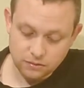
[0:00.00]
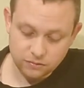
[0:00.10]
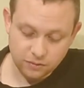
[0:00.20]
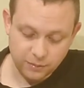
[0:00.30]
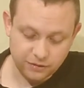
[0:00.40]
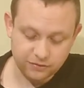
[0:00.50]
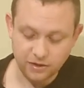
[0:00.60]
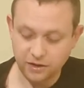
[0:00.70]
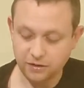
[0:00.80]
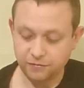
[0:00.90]
So I might
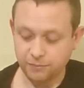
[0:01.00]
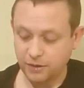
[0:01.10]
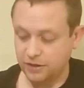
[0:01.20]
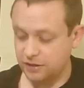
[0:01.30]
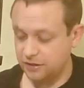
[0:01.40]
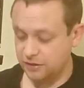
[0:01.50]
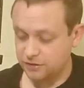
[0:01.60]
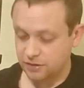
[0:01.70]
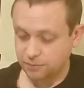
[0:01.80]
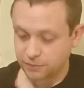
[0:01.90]
save my
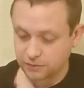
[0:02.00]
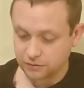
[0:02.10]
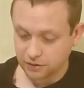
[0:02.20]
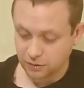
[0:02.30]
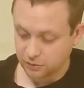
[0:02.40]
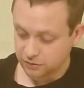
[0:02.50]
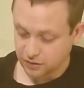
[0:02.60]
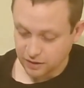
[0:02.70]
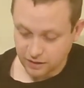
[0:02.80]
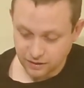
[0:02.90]
leadership token
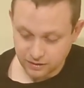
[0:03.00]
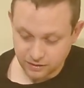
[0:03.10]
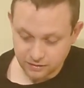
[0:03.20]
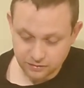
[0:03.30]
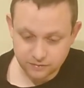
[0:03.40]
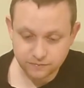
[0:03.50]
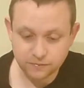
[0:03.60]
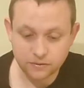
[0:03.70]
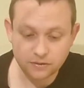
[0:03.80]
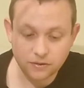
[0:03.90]
and
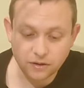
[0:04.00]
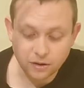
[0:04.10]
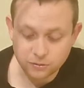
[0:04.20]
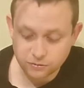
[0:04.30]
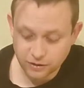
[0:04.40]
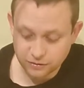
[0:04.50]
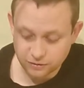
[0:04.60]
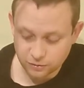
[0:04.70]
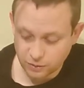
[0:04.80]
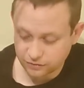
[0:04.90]
go straight into
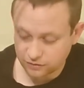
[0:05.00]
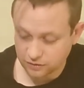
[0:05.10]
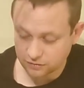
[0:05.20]
the questing.